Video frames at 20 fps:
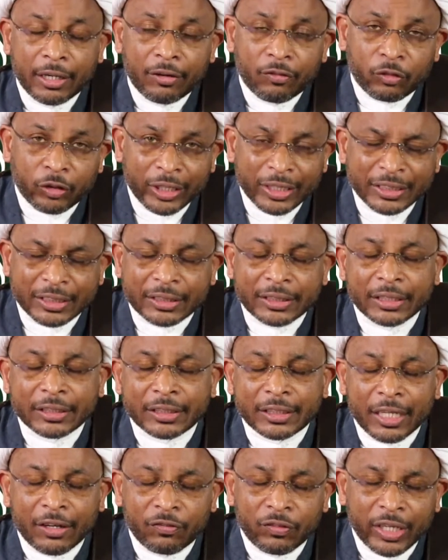For instance,
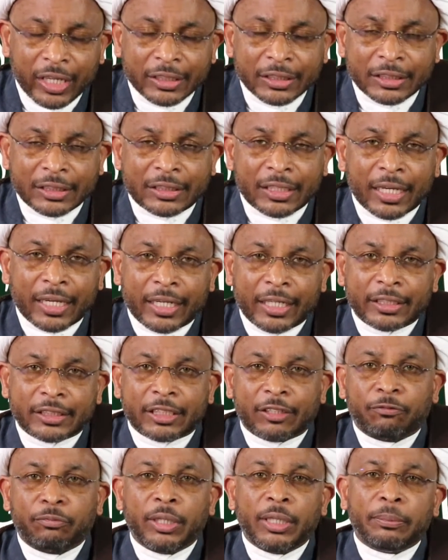they've done studies.
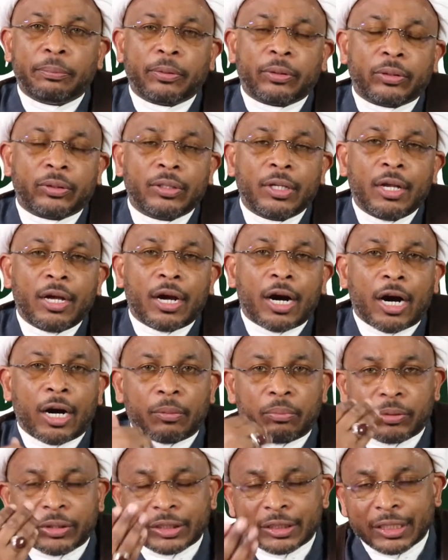If people are
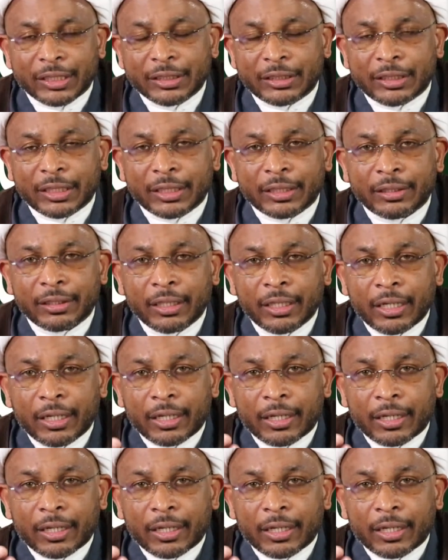presented,